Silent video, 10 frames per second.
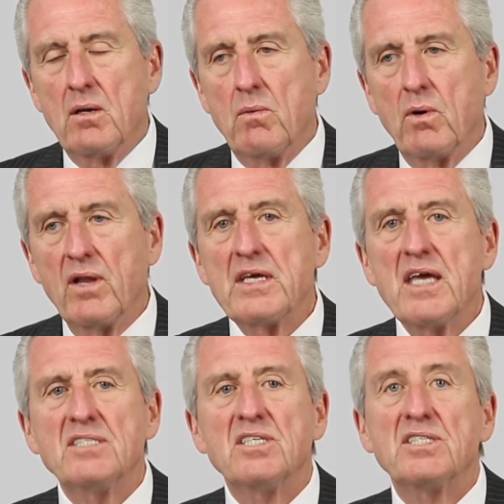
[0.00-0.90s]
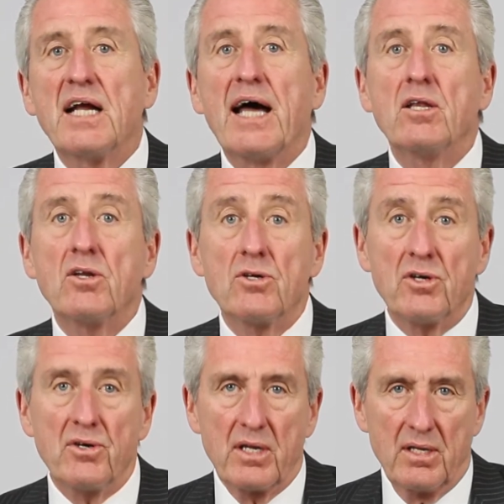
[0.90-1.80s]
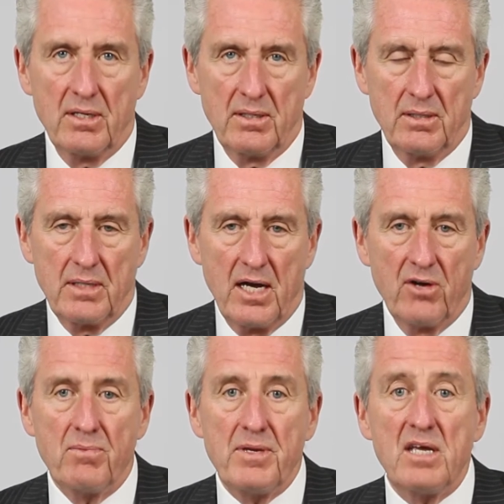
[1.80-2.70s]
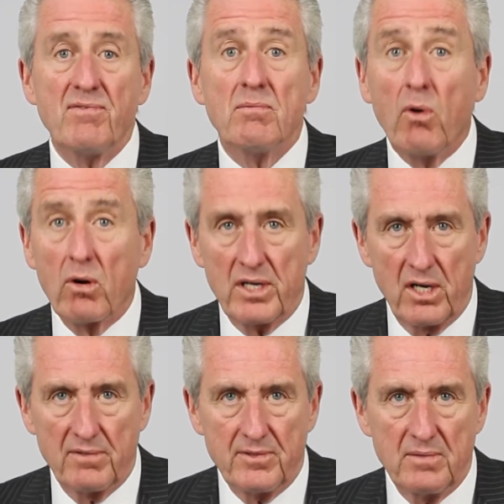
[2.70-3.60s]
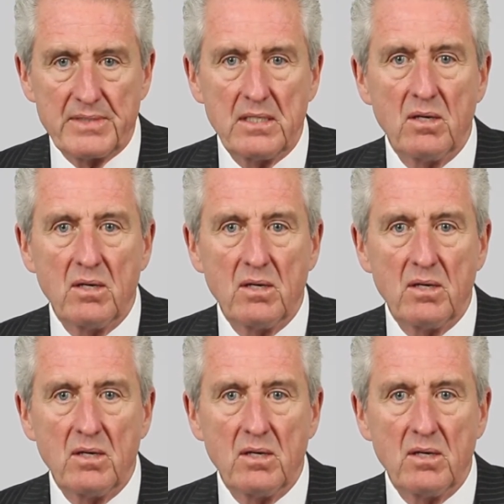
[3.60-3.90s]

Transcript: One of the cases that I learned how to be even more careful